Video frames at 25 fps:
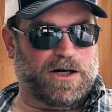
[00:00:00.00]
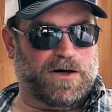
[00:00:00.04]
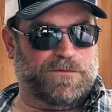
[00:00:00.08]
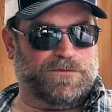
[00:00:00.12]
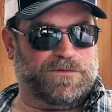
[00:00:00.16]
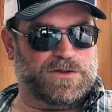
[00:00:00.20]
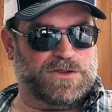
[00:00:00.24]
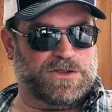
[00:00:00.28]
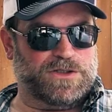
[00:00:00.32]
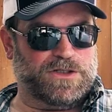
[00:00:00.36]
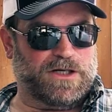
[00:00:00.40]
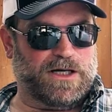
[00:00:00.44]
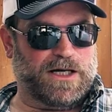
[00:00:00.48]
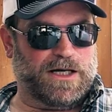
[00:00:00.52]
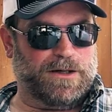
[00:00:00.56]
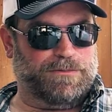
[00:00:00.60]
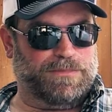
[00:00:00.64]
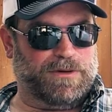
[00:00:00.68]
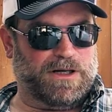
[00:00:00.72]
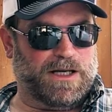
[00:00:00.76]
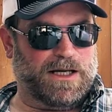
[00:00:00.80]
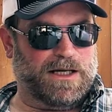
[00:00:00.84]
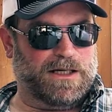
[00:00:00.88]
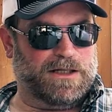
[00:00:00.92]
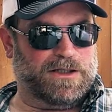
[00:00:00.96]
off, or should I
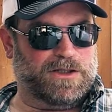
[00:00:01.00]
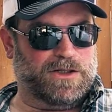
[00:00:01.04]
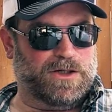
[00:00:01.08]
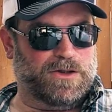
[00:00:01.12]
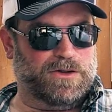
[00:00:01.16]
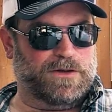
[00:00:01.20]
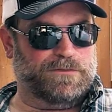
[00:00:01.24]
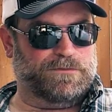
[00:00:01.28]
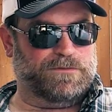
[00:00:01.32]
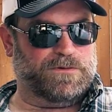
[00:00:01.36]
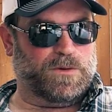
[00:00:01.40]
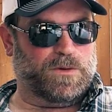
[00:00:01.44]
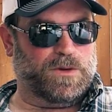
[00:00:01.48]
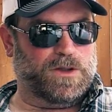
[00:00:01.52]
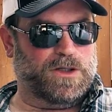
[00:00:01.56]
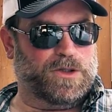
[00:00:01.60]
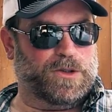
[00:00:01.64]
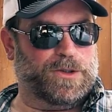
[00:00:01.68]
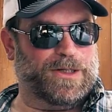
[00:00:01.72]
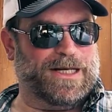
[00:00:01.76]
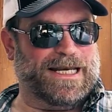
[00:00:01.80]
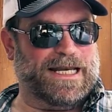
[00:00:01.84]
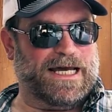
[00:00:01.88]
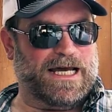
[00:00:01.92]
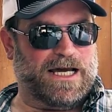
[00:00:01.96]
apply a coat of
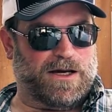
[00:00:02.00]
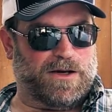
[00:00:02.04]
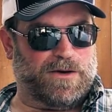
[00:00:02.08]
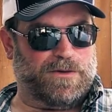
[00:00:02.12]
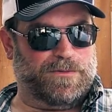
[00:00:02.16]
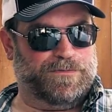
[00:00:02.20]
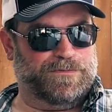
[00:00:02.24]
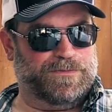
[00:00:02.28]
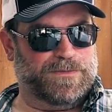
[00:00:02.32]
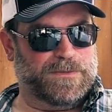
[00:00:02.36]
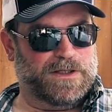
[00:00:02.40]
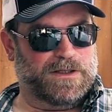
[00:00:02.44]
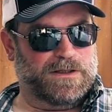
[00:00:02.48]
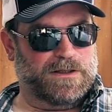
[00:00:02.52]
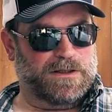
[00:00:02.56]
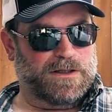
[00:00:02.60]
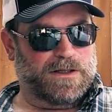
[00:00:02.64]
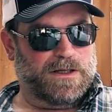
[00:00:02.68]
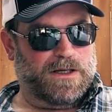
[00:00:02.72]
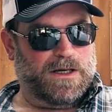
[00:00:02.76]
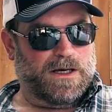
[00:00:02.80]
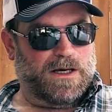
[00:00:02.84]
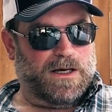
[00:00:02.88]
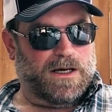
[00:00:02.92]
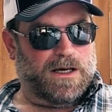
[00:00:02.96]
oil now?
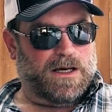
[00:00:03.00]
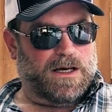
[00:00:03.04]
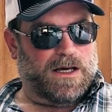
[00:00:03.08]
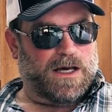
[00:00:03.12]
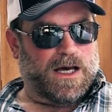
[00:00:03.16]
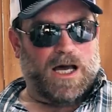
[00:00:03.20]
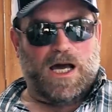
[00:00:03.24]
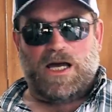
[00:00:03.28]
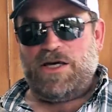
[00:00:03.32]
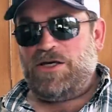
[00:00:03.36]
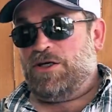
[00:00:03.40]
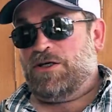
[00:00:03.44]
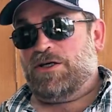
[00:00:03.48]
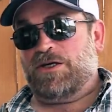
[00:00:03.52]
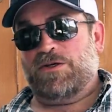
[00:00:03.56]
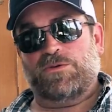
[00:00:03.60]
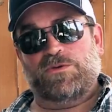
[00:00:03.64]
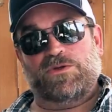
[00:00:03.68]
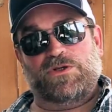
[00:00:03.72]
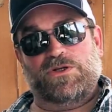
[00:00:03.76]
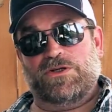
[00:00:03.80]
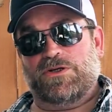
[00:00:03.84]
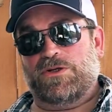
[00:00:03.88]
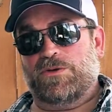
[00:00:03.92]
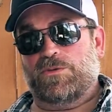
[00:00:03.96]
You
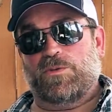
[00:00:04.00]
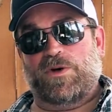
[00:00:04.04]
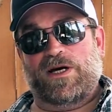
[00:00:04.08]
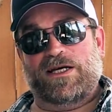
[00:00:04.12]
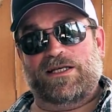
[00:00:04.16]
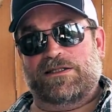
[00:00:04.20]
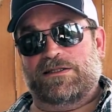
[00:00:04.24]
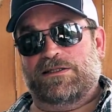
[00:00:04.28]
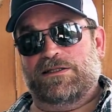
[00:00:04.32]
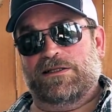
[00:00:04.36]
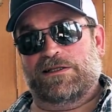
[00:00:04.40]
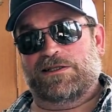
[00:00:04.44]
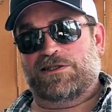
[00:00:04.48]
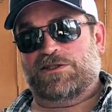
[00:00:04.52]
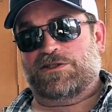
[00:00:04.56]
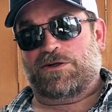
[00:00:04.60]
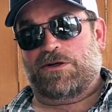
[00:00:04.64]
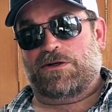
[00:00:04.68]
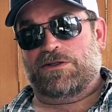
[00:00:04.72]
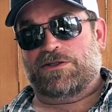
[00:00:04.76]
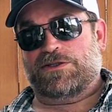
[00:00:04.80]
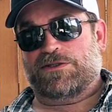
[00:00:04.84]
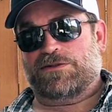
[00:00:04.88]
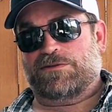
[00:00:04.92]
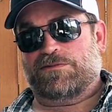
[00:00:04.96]
can wait until it
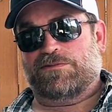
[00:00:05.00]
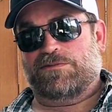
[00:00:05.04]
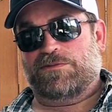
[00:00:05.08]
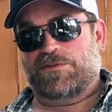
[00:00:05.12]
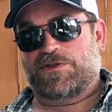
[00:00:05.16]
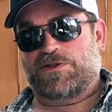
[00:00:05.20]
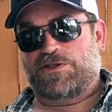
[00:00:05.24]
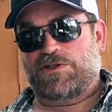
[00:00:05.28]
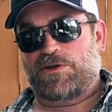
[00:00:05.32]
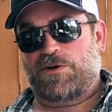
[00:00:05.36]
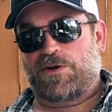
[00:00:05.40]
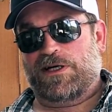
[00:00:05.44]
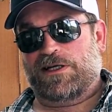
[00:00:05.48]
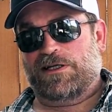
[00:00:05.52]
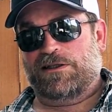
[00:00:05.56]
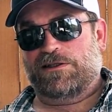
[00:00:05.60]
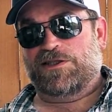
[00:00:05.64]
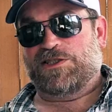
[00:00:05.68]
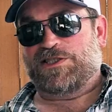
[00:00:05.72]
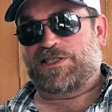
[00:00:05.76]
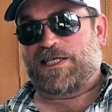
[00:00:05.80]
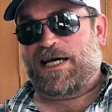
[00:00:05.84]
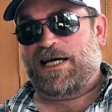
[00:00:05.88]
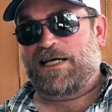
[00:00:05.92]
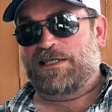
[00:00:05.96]
starts showing
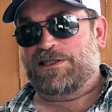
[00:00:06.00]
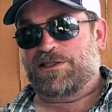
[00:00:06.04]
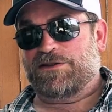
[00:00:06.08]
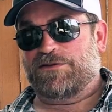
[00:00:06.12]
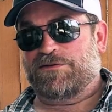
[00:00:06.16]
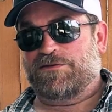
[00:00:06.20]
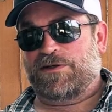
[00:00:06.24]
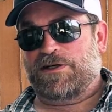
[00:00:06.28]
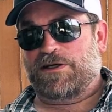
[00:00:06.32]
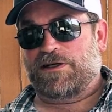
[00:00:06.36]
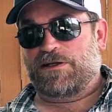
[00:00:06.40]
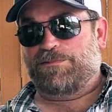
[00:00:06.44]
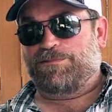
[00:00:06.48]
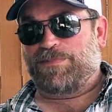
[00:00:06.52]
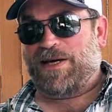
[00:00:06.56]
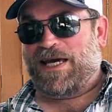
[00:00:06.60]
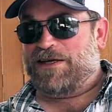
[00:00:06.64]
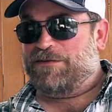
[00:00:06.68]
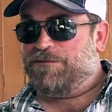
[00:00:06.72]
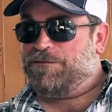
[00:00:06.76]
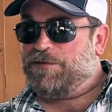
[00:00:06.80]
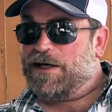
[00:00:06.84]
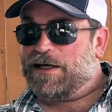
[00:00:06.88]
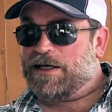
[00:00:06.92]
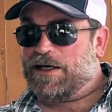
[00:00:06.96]
little signs of
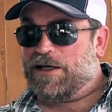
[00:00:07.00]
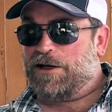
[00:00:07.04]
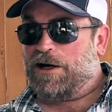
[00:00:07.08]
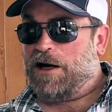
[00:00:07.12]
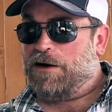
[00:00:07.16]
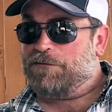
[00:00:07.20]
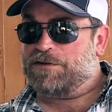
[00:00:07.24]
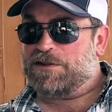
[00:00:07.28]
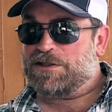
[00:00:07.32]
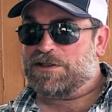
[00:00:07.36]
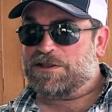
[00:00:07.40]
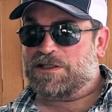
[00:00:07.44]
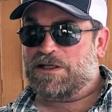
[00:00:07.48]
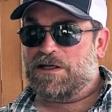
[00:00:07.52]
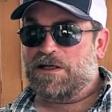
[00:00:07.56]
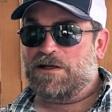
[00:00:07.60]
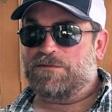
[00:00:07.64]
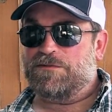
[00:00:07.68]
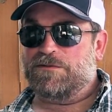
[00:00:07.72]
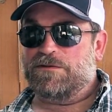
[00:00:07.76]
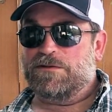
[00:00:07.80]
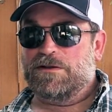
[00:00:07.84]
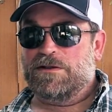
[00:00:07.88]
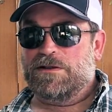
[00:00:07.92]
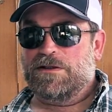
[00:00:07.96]
paint flaking off and
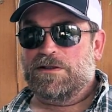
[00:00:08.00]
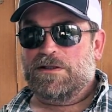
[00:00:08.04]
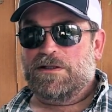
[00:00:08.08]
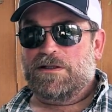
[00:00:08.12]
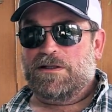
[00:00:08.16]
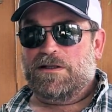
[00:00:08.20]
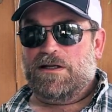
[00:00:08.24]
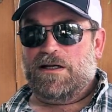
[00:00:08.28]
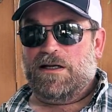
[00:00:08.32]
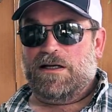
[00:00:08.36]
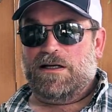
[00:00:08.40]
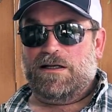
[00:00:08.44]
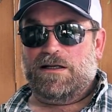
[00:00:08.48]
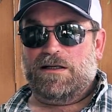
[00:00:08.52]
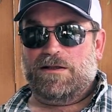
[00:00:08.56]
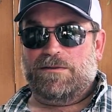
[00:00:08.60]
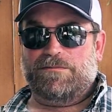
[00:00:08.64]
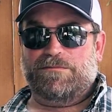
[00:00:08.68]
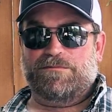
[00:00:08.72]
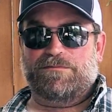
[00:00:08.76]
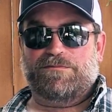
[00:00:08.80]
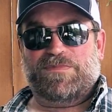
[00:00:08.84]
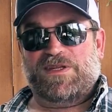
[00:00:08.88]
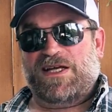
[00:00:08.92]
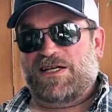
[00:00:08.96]
stuff.
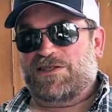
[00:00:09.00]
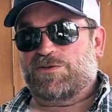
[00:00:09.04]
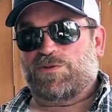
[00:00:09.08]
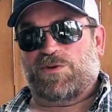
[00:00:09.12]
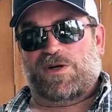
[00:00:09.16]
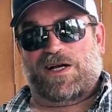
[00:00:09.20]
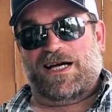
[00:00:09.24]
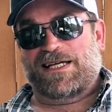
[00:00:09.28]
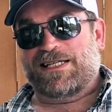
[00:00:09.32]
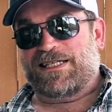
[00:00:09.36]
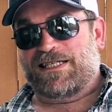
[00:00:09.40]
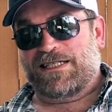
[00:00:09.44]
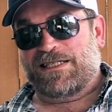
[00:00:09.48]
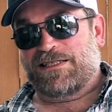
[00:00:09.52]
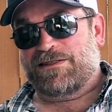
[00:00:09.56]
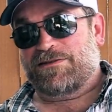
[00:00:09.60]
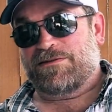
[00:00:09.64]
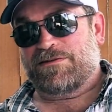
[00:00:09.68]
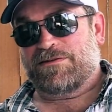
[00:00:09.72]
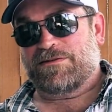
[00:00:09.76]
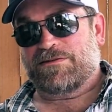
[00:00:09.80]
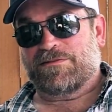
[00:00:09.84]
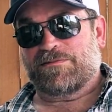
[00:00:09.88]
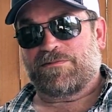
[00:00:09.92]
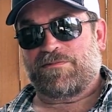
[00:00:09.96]
That's what I did.
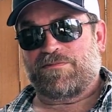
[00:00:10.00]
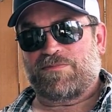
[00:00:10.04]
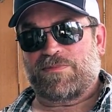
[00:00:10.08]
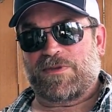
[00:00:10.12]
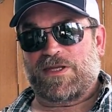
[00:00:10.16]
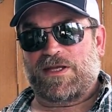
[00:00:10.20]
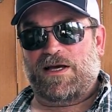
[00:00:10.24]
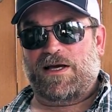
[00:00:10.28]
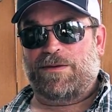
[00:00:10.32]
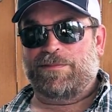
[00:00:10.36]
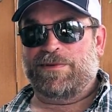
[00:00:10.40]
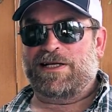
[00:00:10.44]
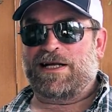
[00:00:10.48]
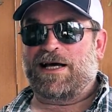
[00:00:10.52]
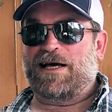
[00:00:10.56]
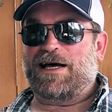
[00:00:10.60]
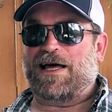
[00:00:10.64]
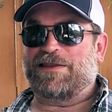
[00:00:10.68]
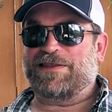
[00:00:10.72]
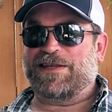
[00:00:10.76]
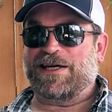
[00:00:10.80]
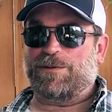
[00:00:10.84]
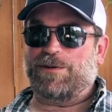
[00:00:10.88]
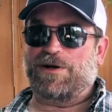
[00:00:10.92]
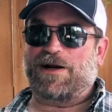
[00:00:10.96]
I mean,
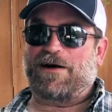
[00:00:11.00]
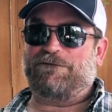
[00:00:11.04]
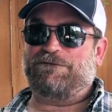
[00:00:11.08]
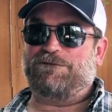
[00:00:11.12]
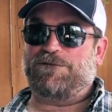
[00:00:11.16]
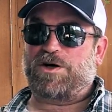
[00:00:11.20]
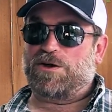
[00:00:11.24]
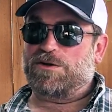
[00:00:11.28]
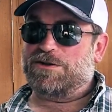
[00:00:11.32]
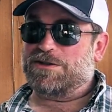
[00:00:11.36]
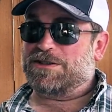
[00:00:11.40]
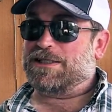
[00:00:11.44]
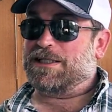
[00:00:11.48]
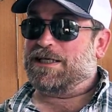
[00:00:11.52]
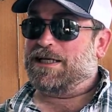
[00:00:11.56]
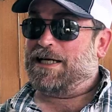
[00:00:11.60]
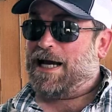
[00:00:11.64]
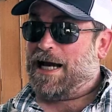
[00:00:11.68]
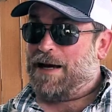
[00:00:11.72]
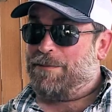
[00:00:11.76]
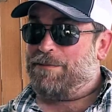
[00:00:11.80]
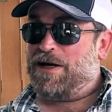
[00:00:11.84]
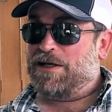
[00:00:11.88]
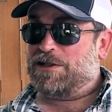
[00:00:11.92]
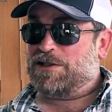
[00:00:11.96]
I think when I first
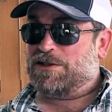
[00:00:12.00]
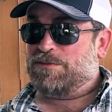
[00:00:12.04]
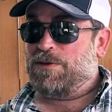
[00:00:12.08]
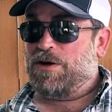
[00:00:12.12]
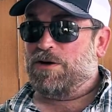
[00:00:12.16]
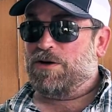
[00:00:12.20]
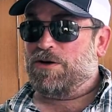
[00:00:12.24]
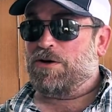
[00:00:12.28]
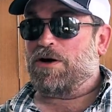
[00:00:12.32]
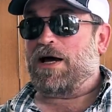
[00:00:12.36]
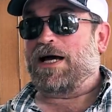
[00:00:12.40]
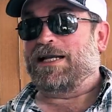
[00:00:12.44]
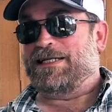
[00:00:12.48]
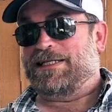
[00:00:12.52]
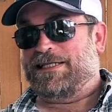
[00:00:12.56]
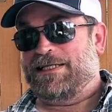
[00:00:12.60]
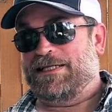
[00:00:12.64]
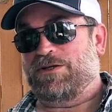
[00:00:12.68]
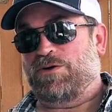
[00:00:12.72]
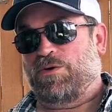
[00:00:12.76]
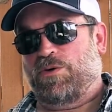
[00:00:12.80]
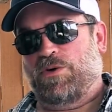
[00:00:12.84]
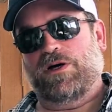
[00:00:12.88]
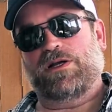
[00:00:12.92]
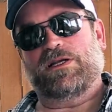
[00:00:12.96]
got my smoker, I
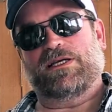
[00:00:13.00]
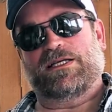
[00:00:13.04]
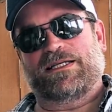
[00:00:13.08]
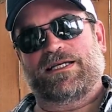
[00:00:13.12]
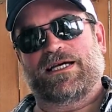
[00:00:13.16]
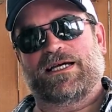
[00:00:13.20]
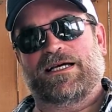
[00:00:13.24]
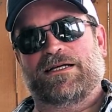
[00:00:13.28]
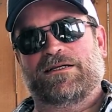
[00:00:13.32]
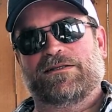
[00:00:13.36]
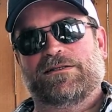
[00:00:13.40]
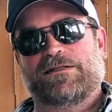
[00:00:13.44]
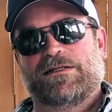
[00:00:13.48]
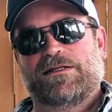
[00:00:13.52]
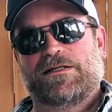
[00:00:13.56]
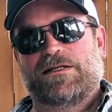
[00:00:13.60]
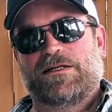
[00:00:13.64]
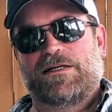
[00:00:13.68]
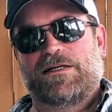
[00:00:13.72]
did oil it down.